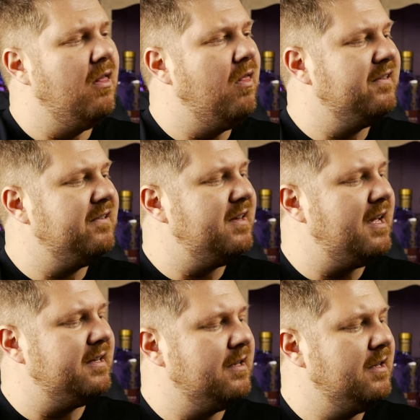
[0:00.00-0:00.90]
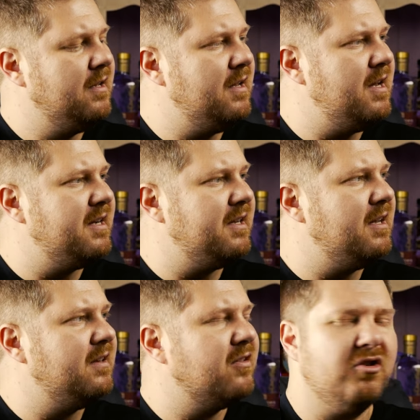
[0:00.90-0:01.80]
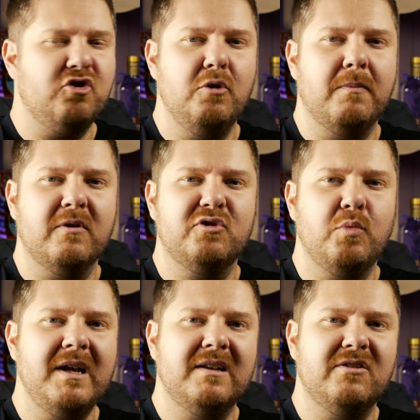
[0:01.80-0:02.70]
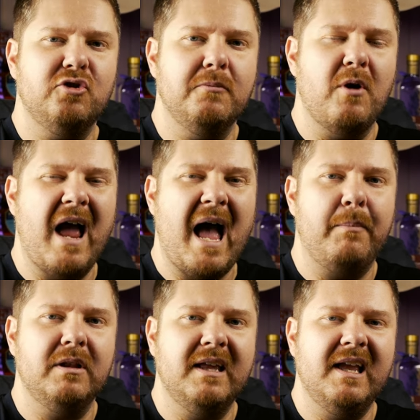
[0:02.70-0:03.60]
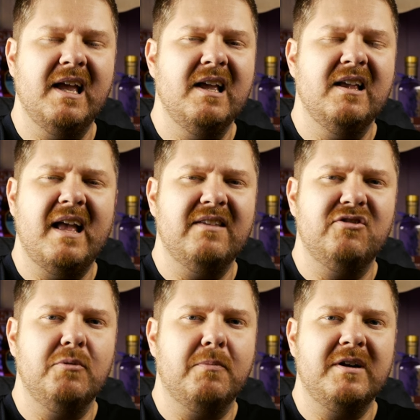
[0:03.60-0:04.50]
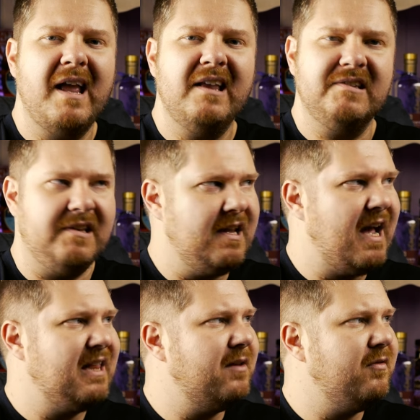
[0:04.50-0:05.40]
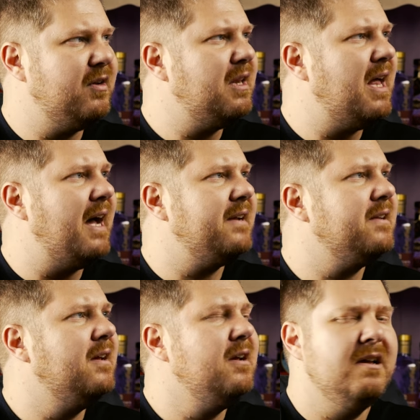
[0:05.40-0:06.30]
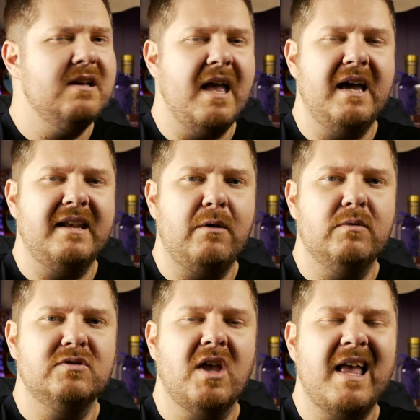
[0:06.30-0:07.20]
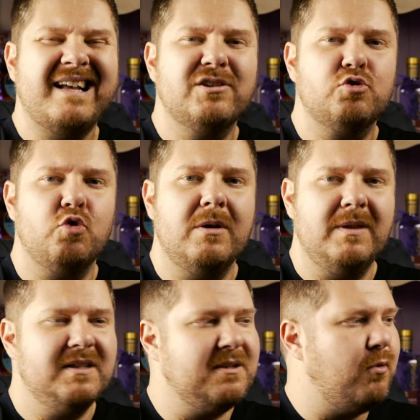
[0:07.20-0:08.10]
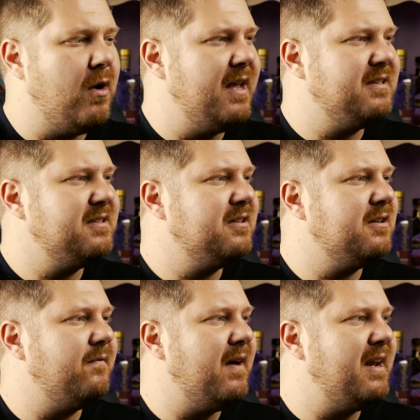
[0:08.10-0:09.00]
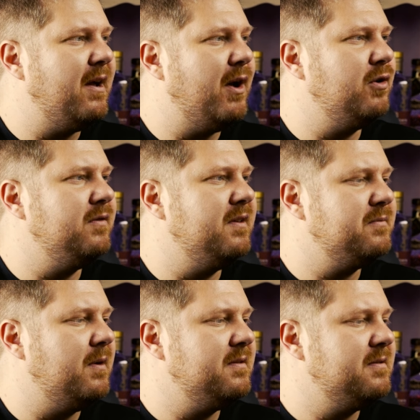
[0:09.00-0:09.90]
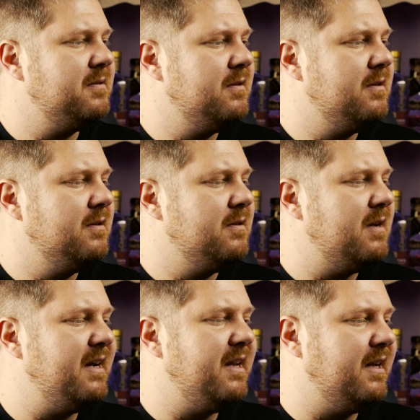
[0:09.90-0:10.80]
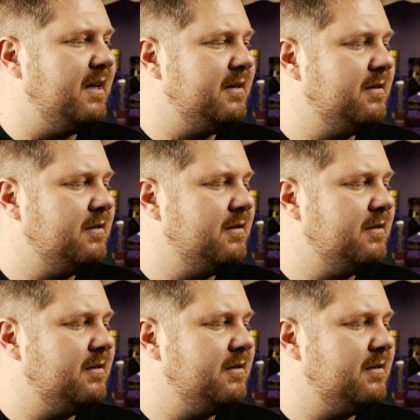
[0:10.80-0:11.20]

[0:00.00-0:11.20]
This is it. It is super sweet, super apple-y, and super tasty. I love it a lot. And I was extremely surprised to find out how good this was. I dig it.